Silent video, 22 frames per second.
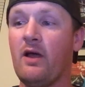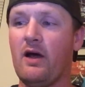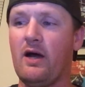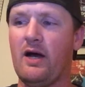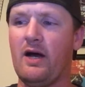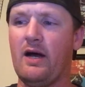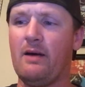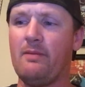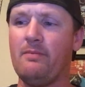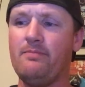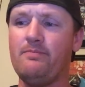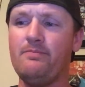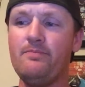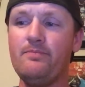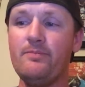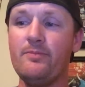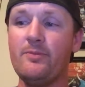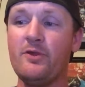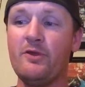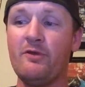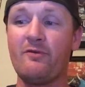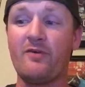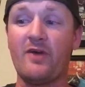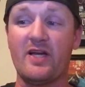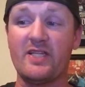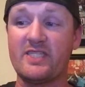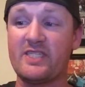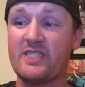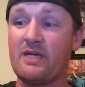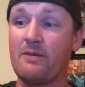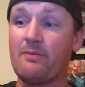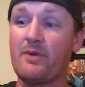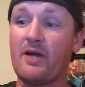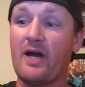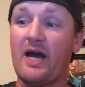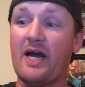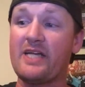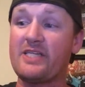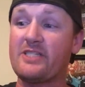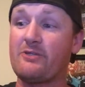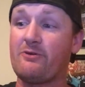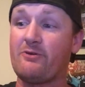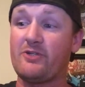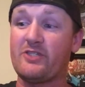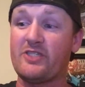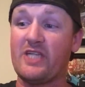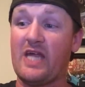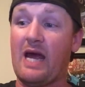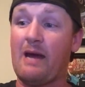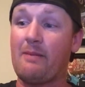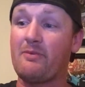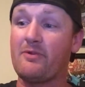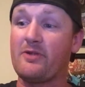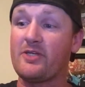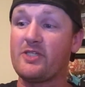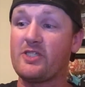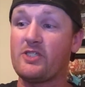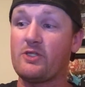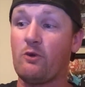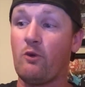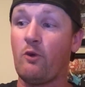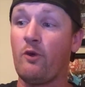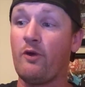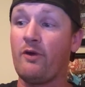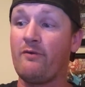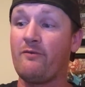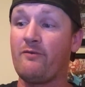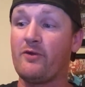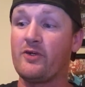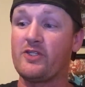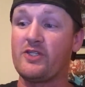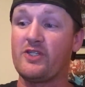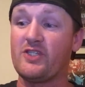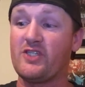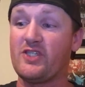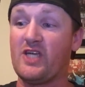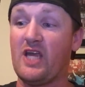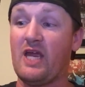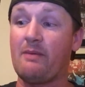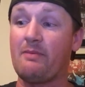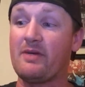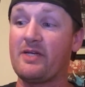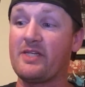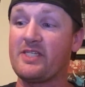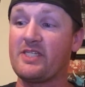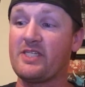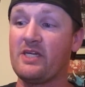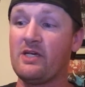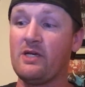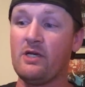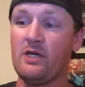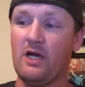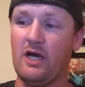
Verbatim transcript: Um, You've got some guys that are established Orton versus Sheamus,